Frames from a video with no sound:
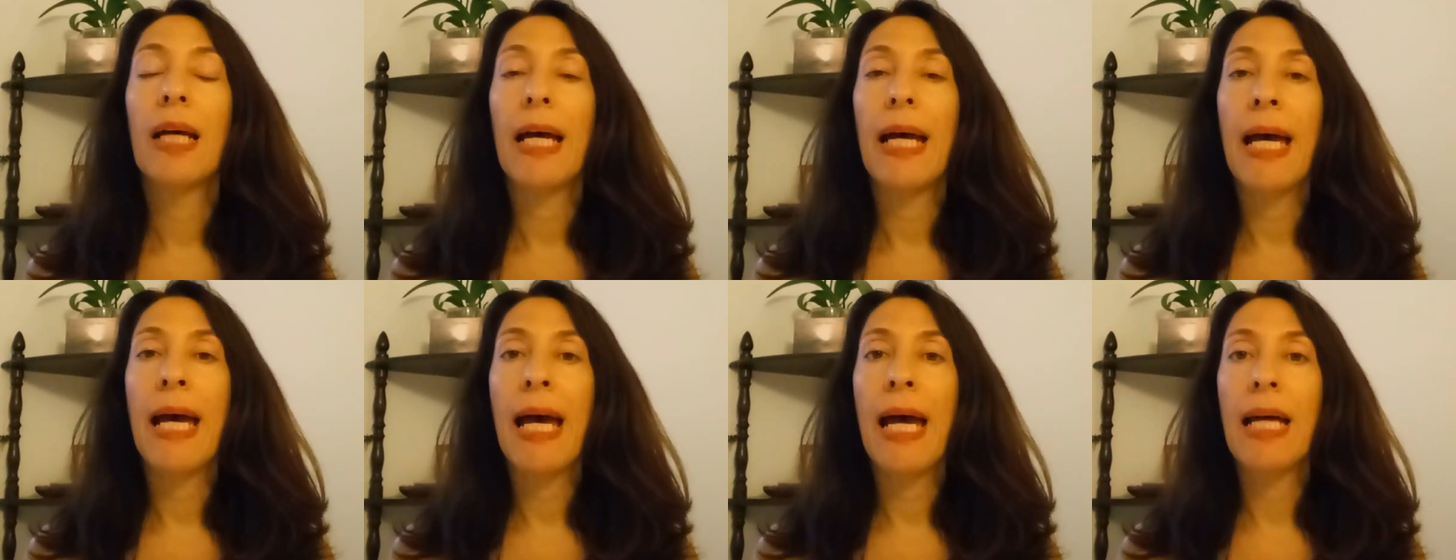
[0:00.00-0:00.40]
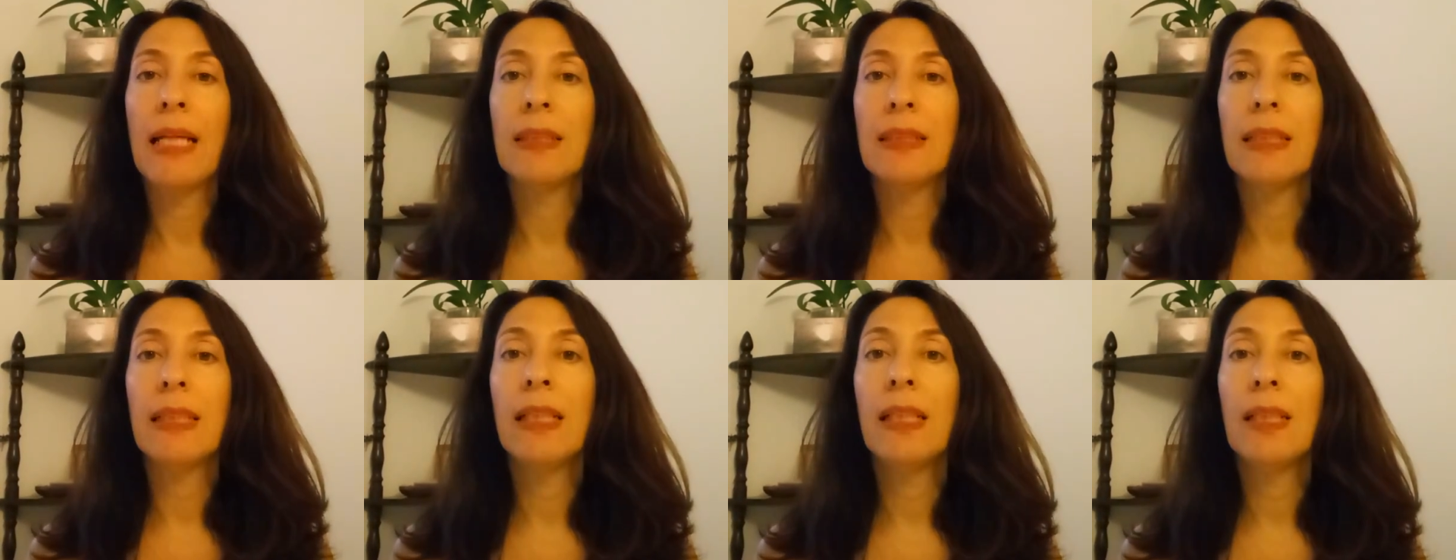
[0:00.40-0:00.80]

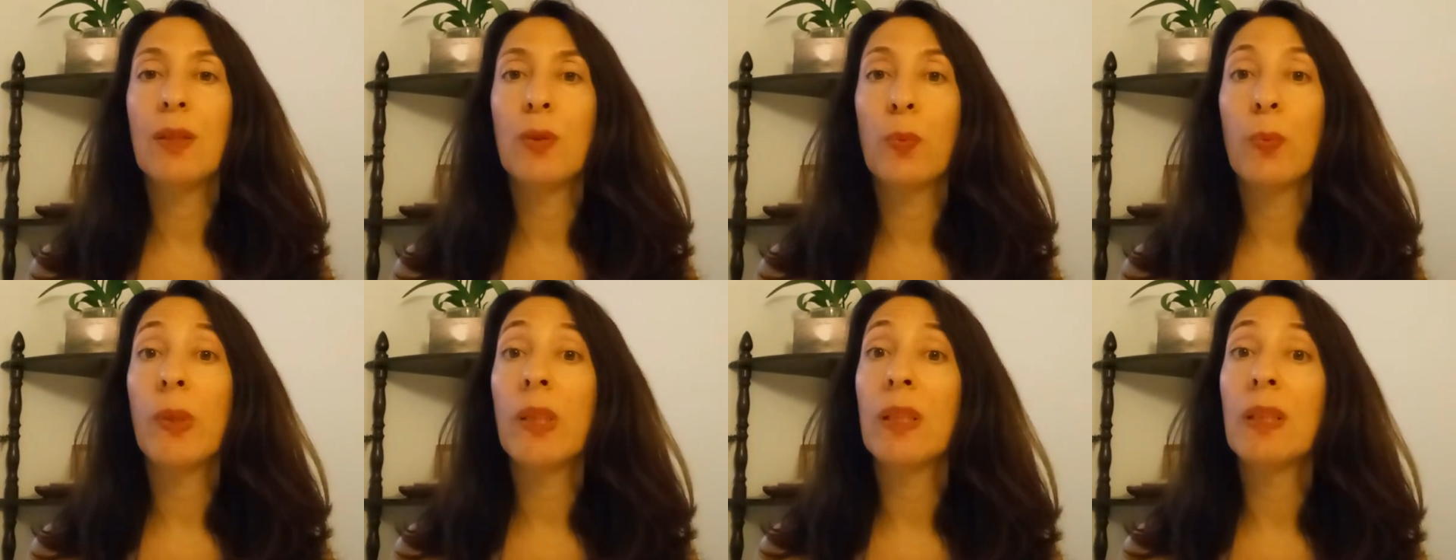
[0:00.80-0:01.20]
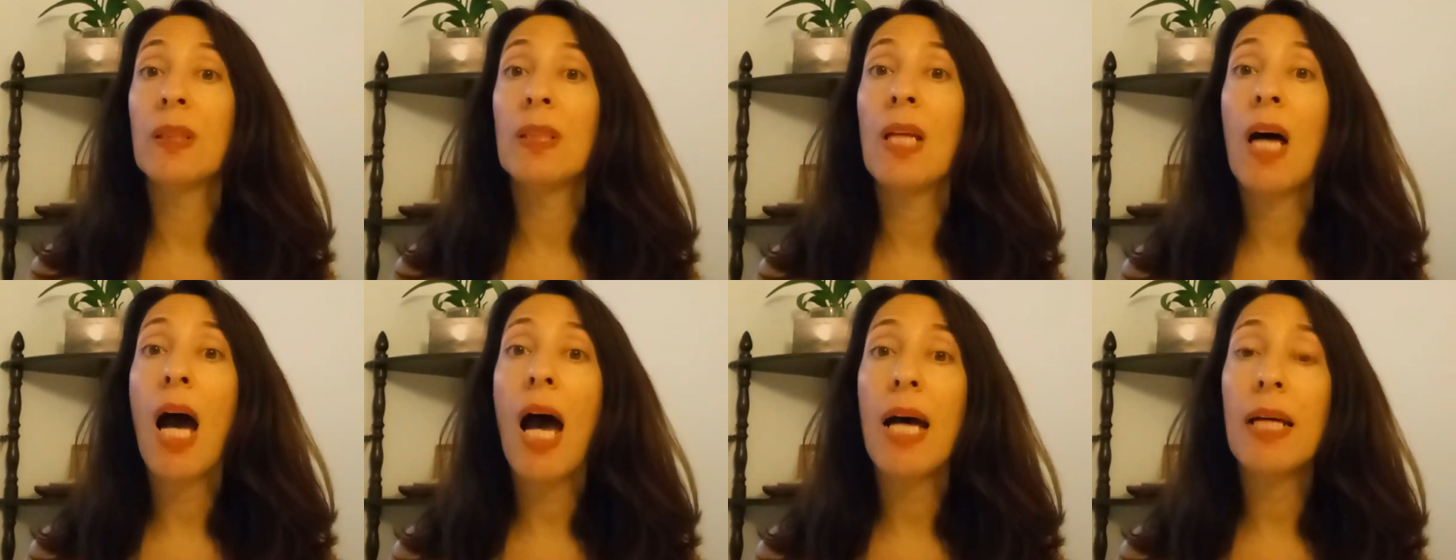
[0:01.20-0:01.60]
And it will
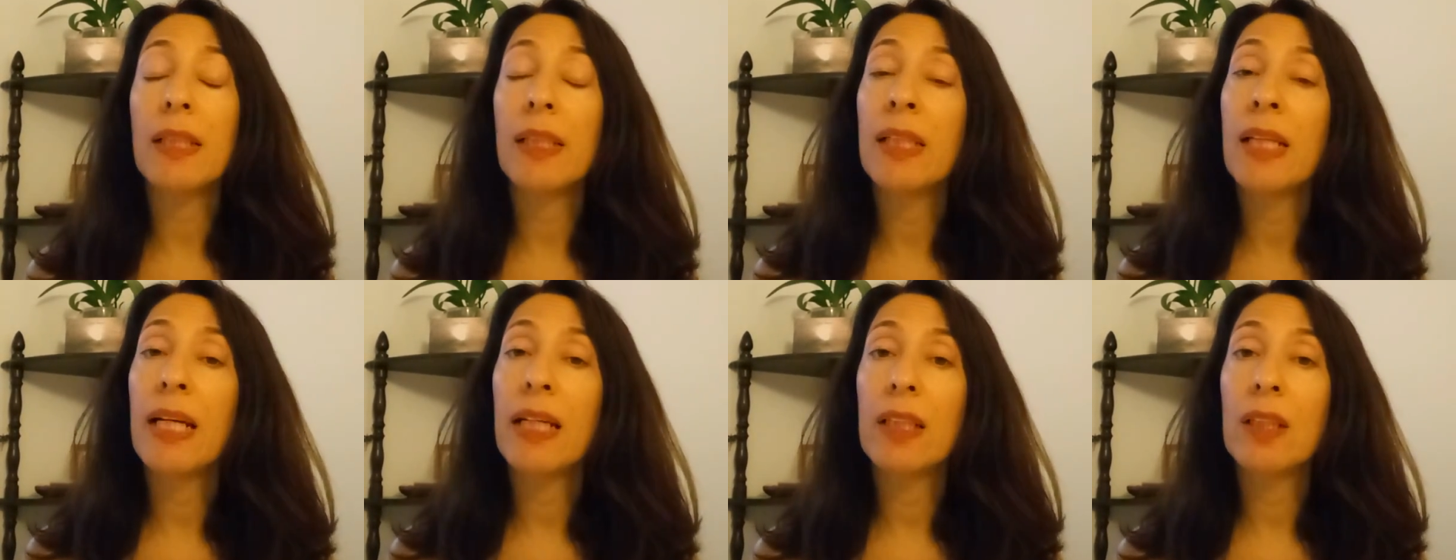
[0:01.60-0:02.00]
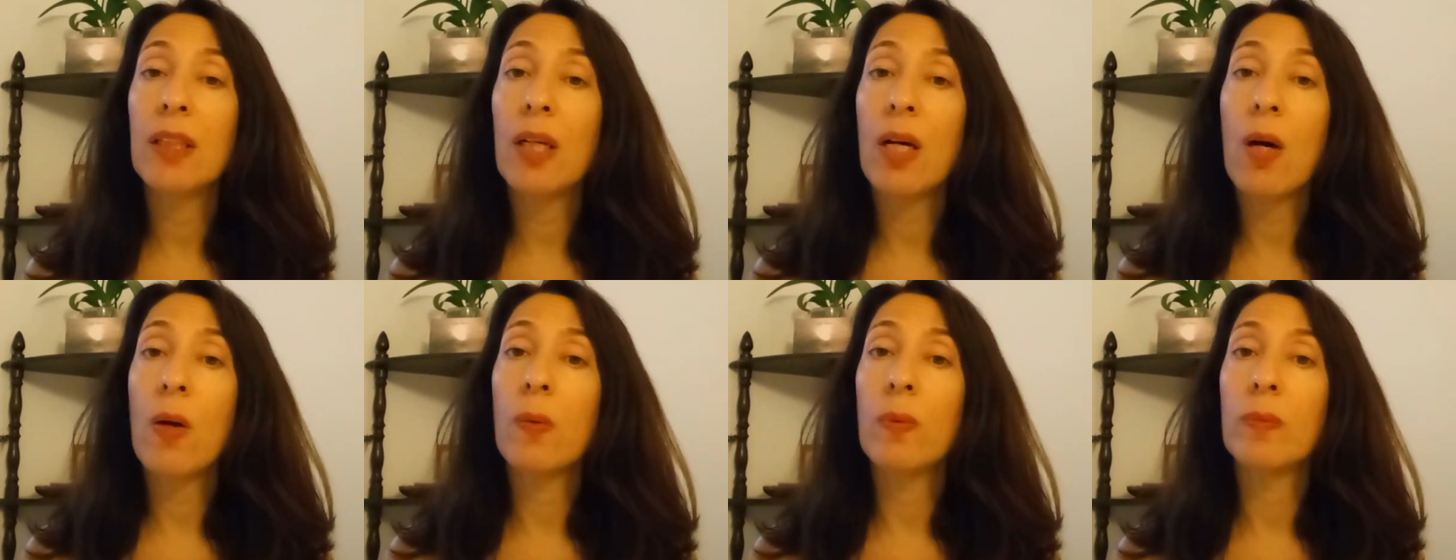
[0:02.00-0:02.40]
not let
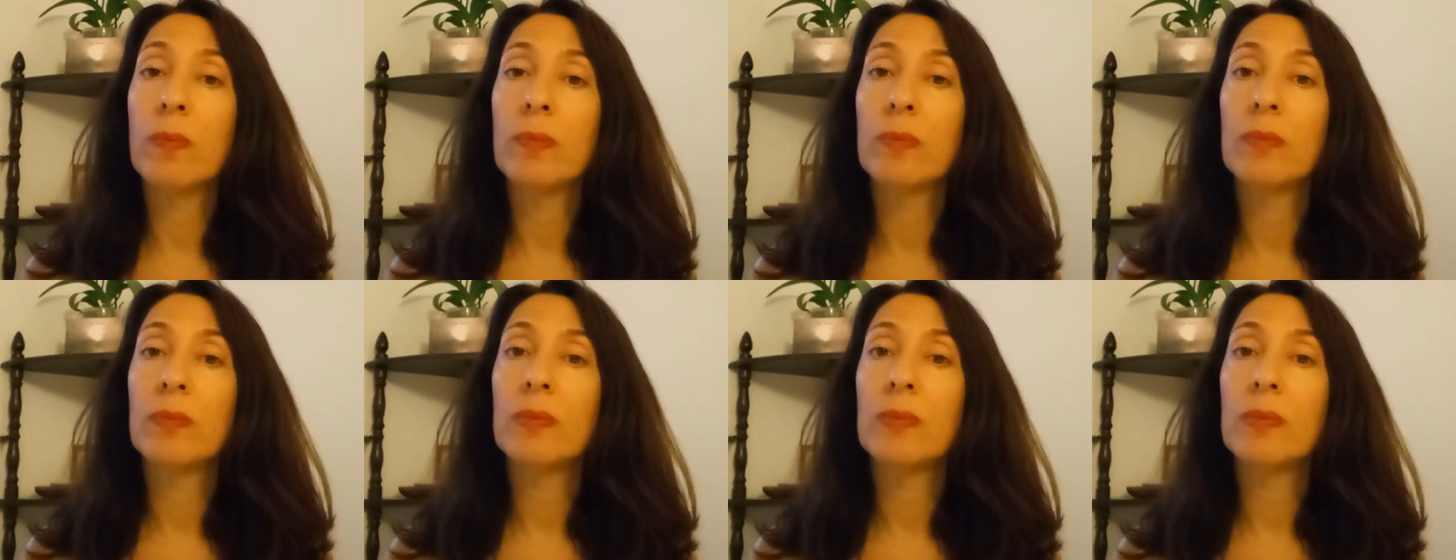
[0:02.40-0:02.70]
go.